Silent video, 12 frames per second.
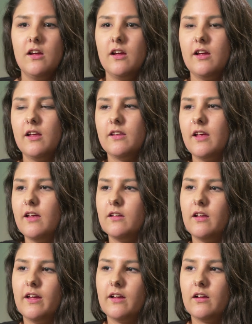And
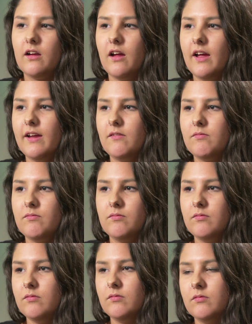then I
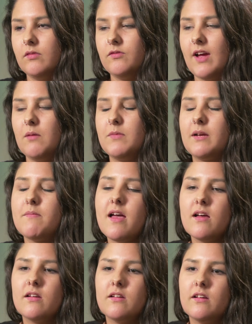found
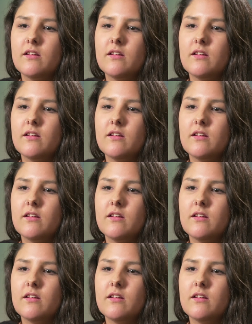McMahon,